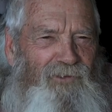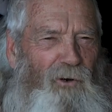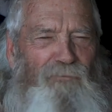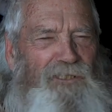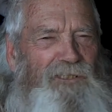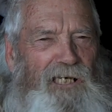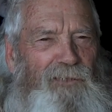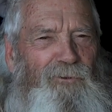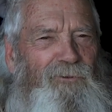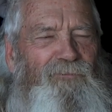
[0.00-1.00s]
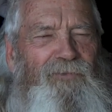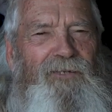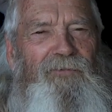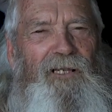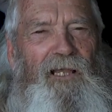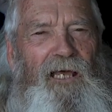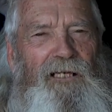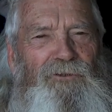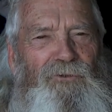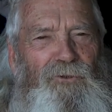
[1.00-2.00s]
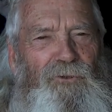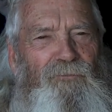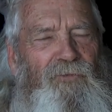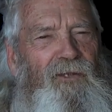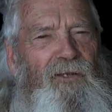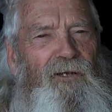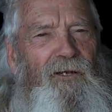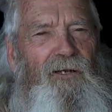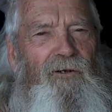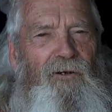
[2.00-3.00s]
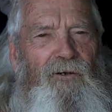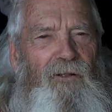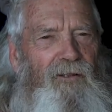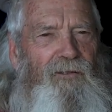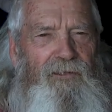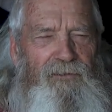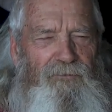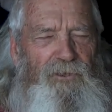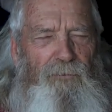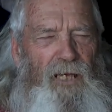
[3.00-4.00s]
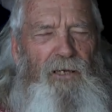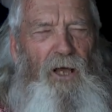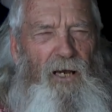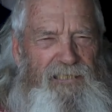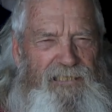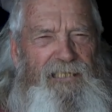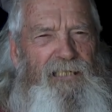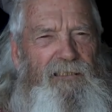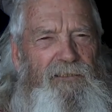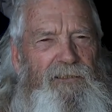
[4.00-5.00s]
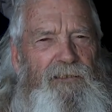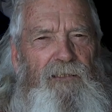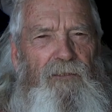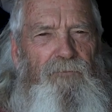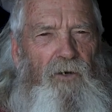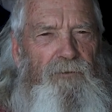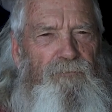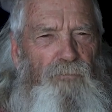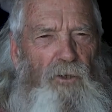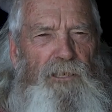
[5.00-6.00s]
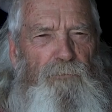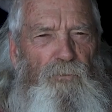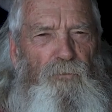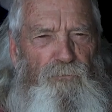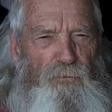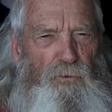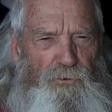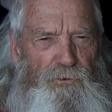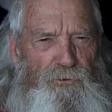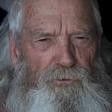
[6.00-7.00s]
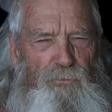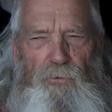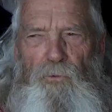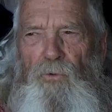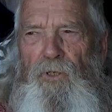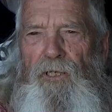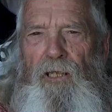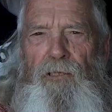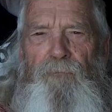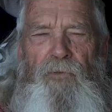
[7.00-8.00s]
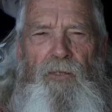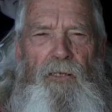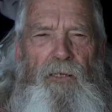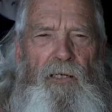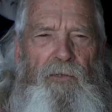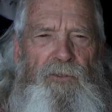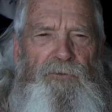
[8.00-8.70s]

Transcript: coffee table in their lounge room. It was about ideas, possible futures we were looking at. And